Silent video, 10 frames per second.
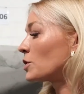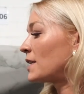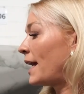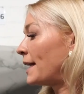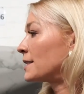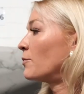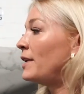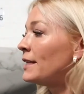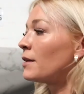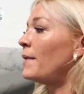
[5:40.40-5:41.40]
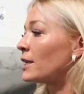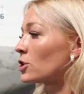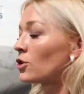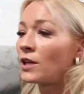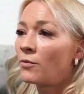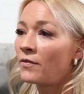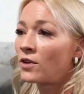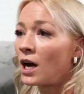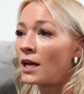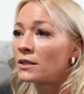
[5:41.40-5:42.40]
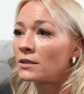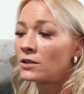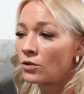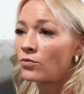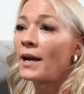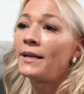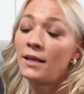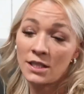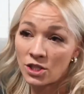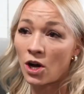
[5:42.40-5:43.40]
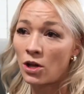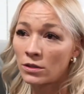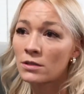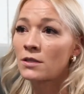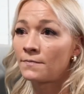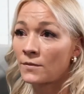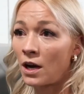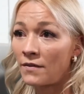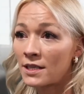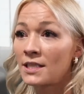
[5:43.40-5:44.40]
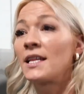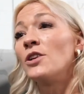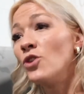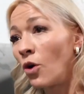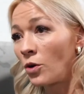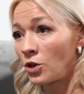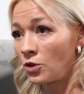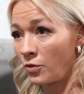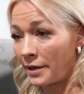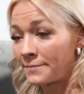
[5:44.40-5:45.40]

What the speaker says: you're saying is that we need to make sure that we've got the right installers, obviously, that know what they're doing.